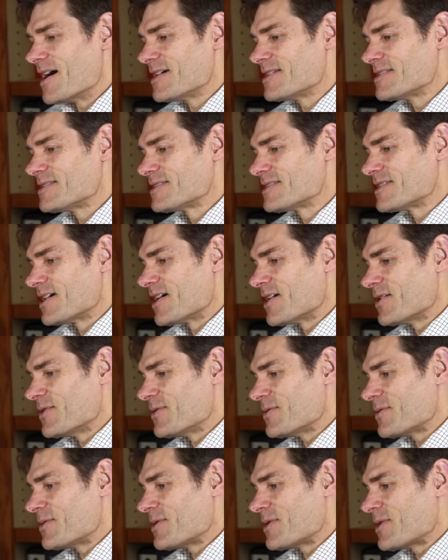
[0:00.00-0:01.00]

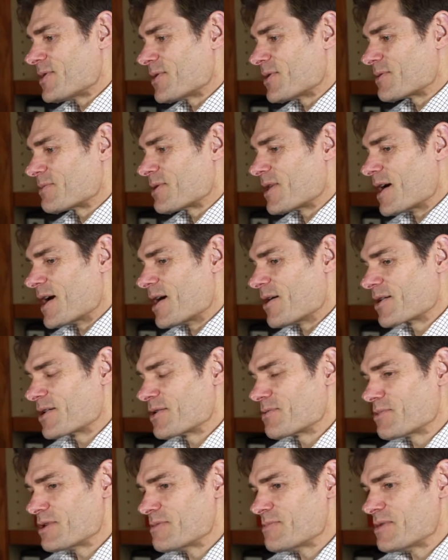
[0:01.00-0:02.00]
So he thought, well, how
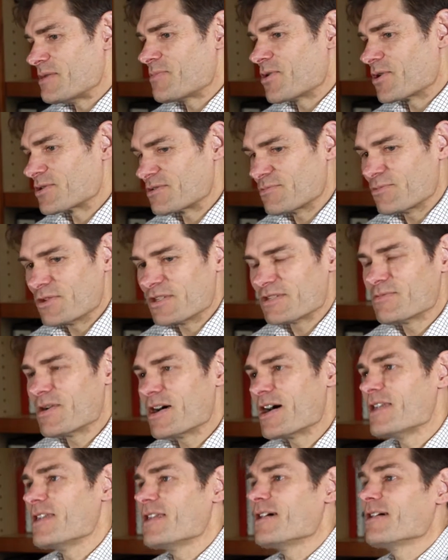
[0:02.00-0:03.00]
can we be possibly
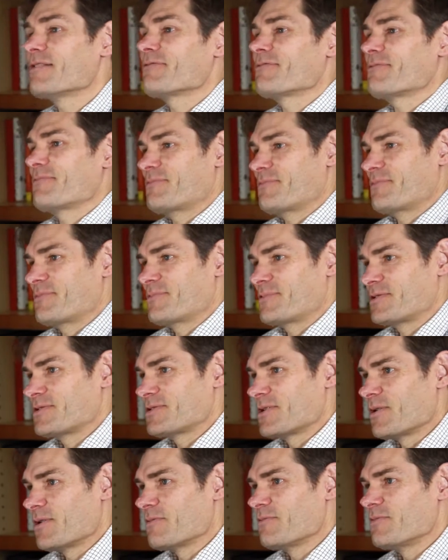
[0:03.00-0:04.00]
smart enough to
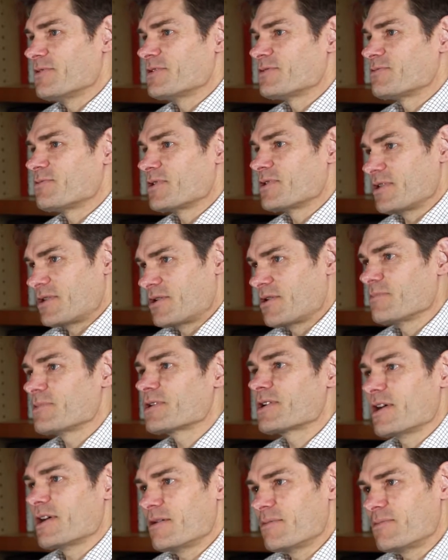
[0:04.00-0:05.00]
solve these really
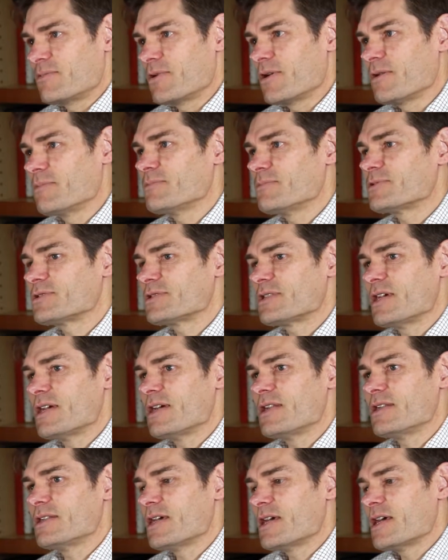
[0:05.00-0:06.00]
complicated problems?
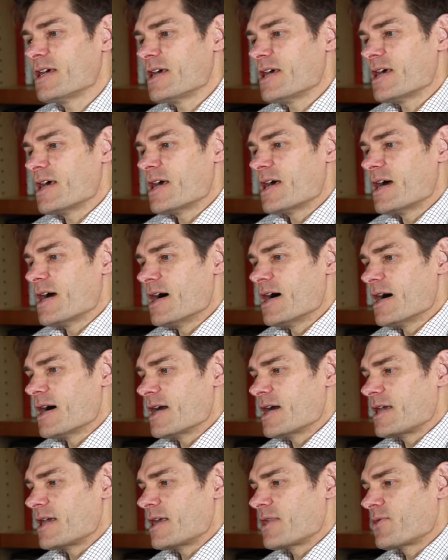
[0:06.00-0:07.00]
And
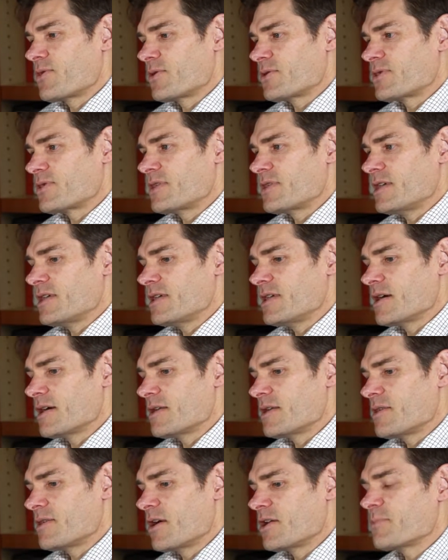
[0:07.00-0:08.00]
he thought the
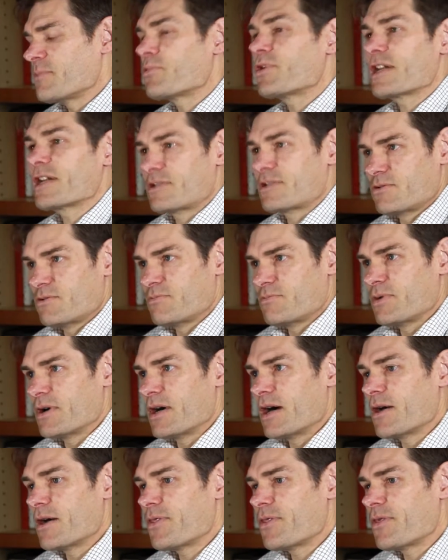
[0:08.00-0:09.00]
only practical
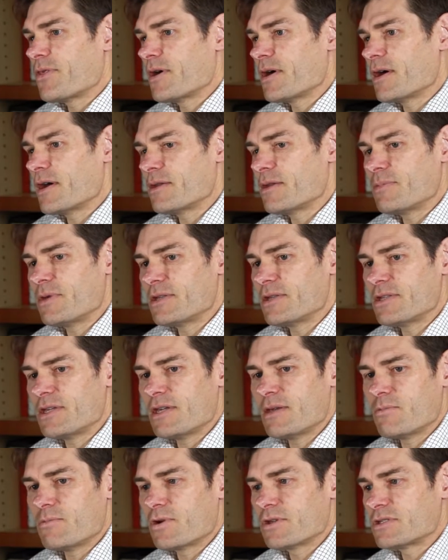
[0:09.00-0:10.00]
path, it appeared to
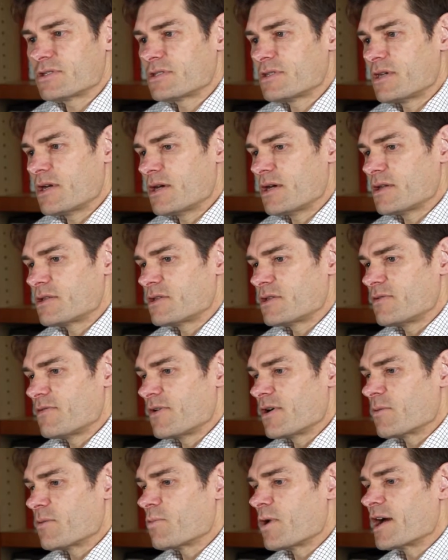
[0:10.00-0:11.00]
him, was to
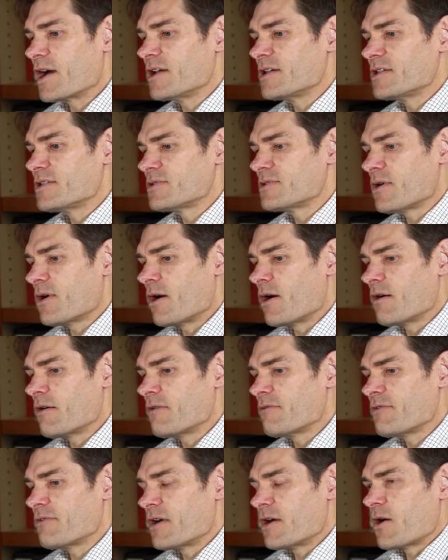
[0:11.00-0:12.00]
develop ways
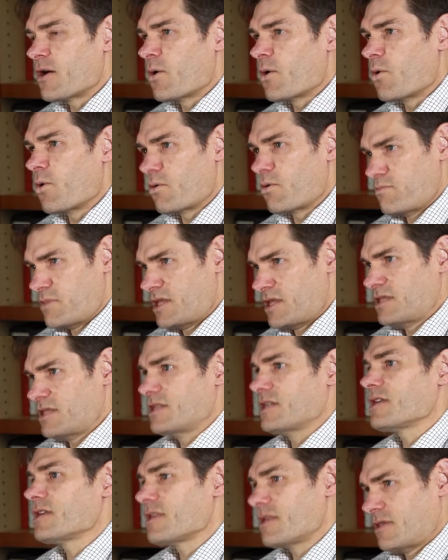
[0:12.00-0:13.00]
of
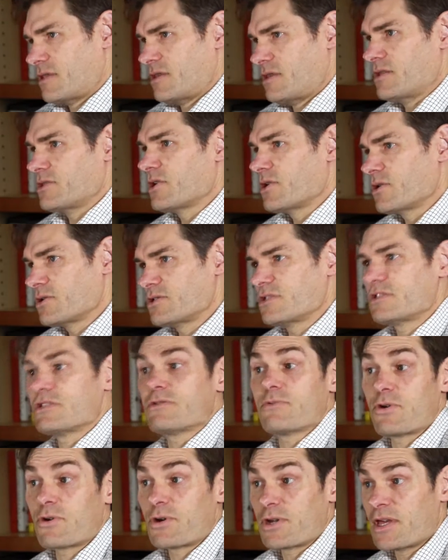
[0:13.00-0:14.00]
augmenting the intelligence that
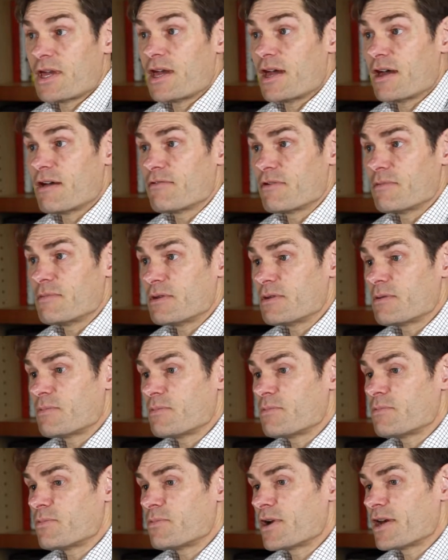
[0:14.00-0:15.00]
we already have. I mean, the
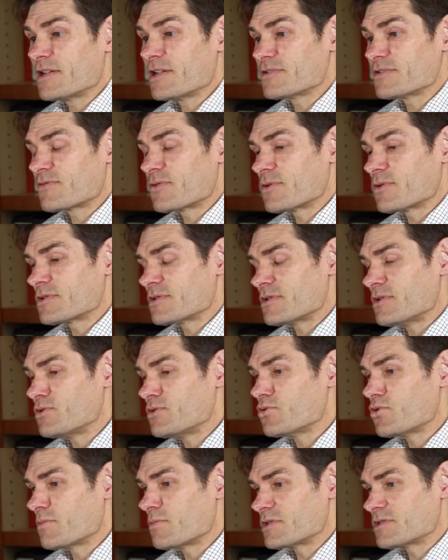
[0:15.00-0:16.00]
brains, of course, are
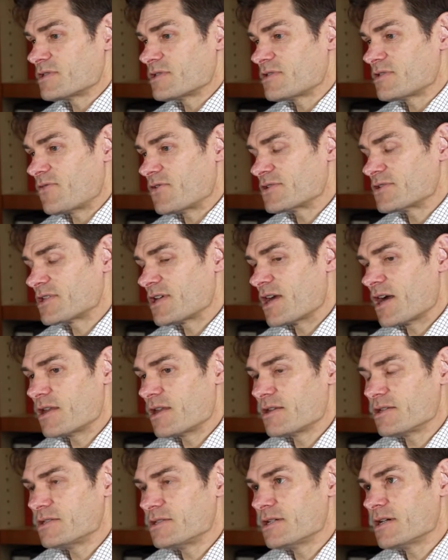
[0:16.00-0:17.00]
enormously
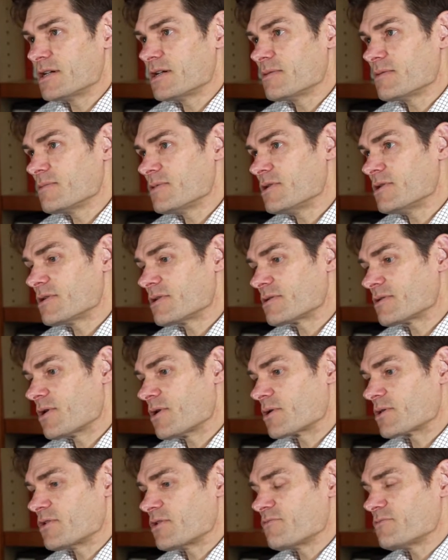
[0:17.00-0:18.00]
sophisticated,
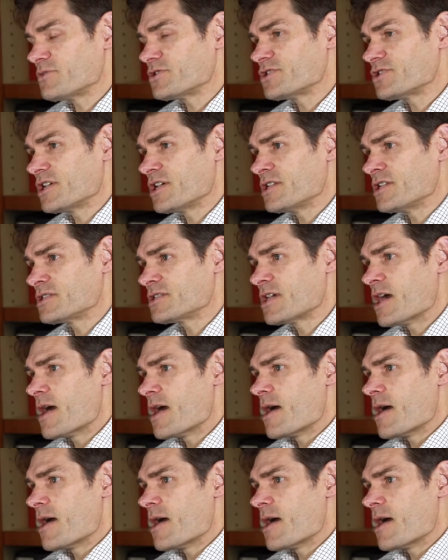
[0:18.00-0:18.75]
cognitive machines,